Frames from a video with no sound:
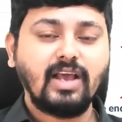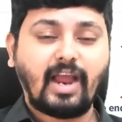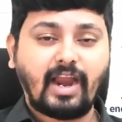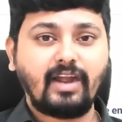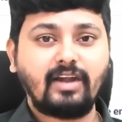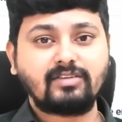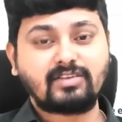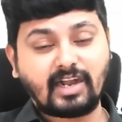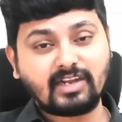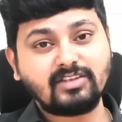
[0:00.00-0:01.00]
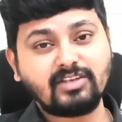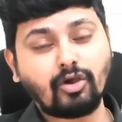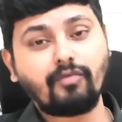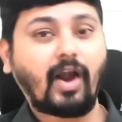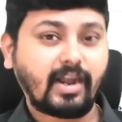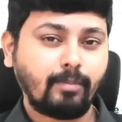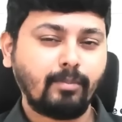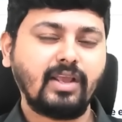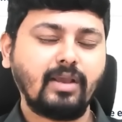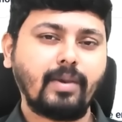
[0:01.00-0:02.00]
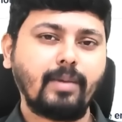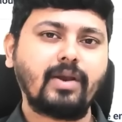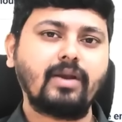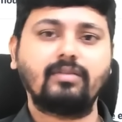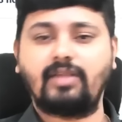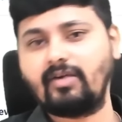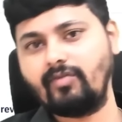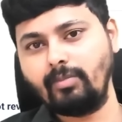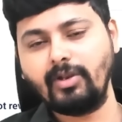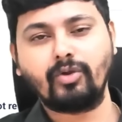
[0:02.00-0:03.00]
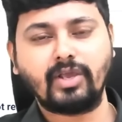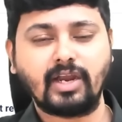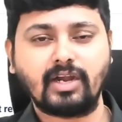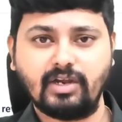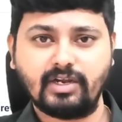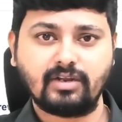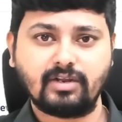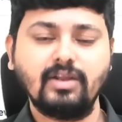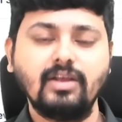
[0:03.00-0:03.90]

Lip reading: and strategy of attempting a paper, that we'll be looking at later.